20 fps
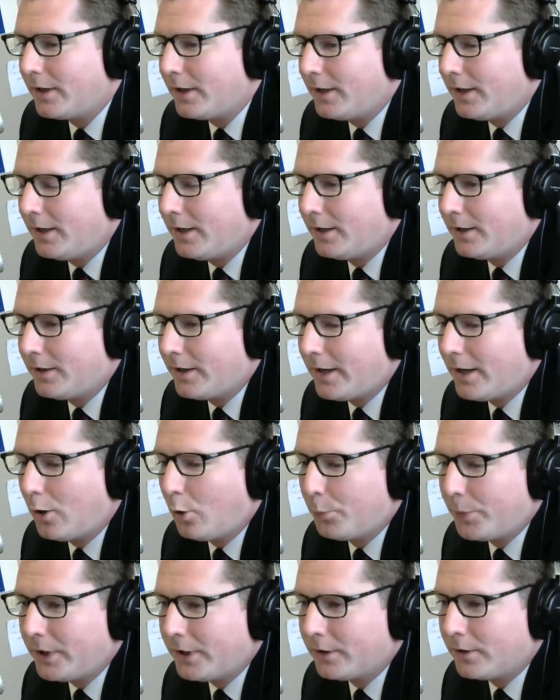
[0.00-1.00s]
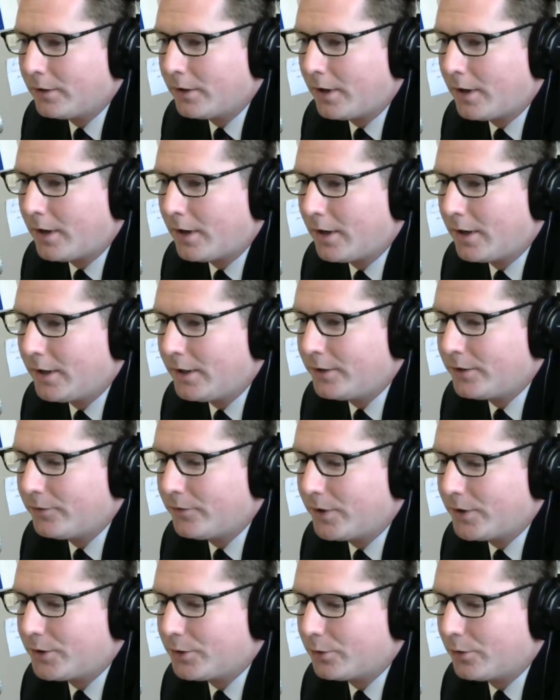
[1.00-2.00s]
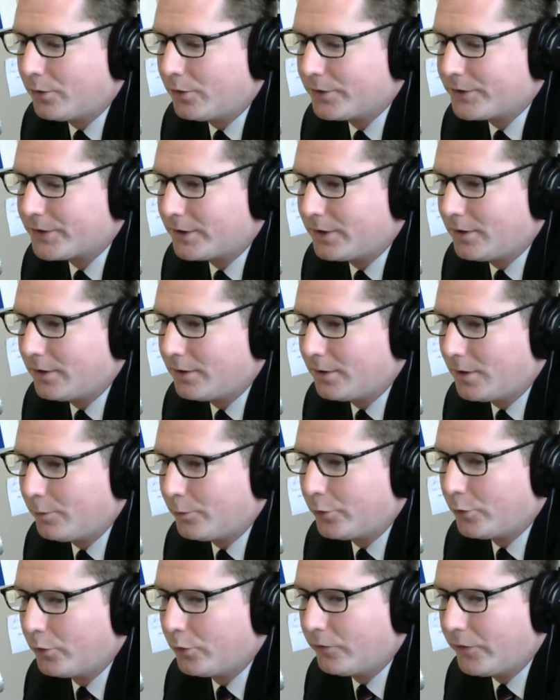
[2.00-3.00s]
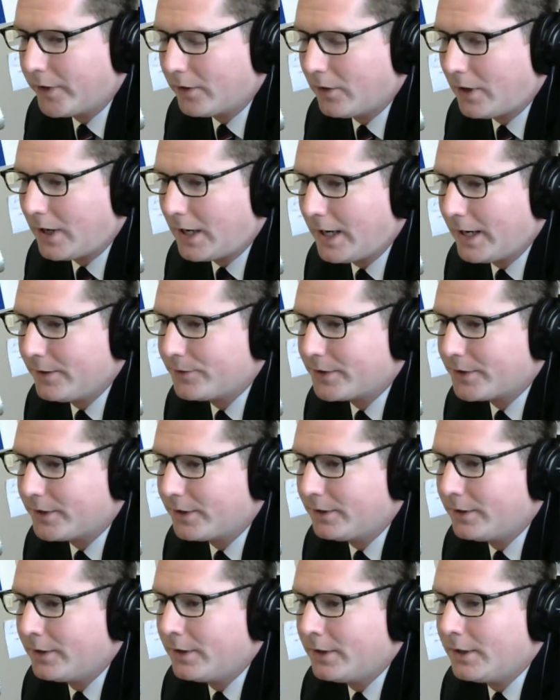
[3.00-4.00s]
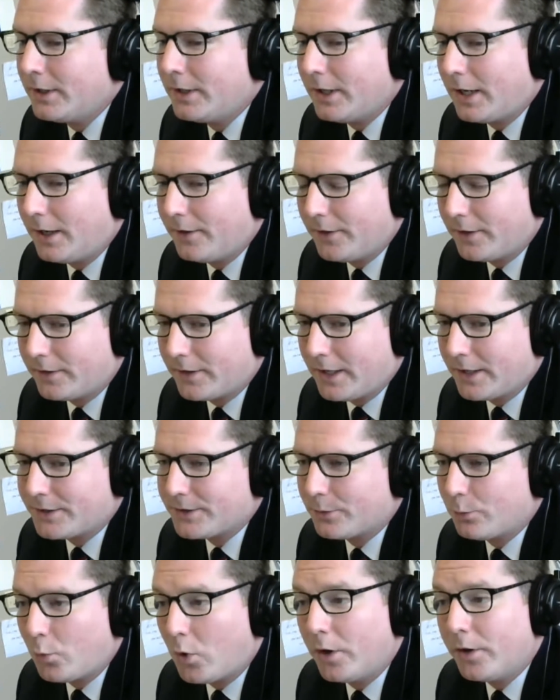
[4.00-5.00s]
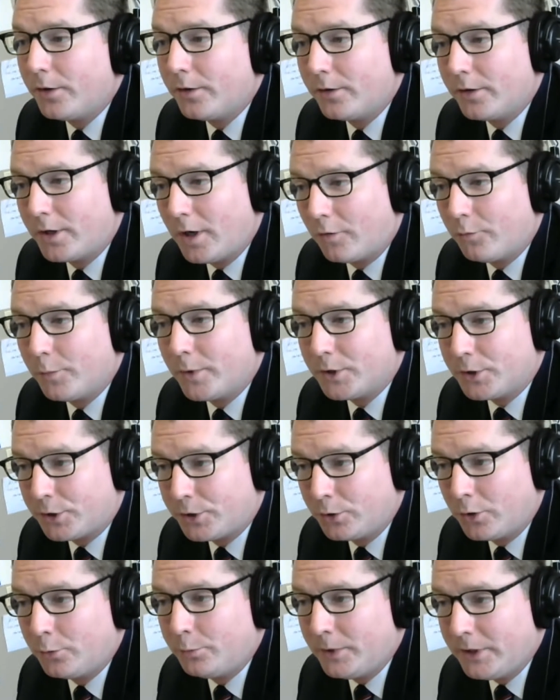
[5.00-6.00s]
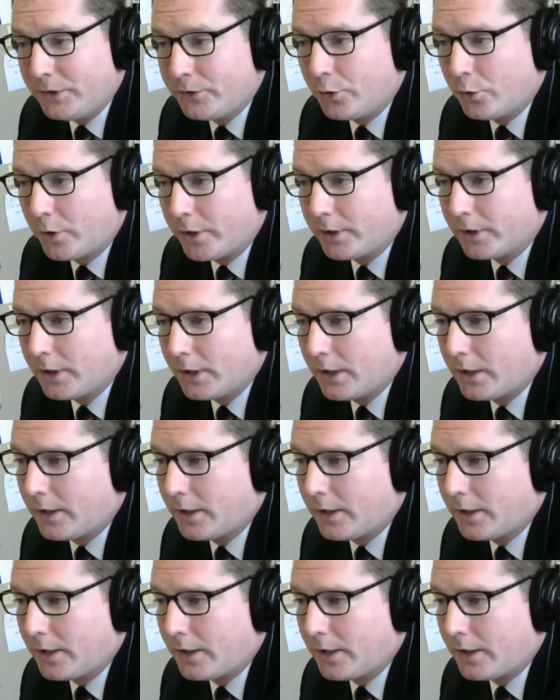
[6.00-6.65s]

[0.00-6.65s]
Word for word: in helping uh, individuals uh, improve their lives, and I think that's what government should be doing.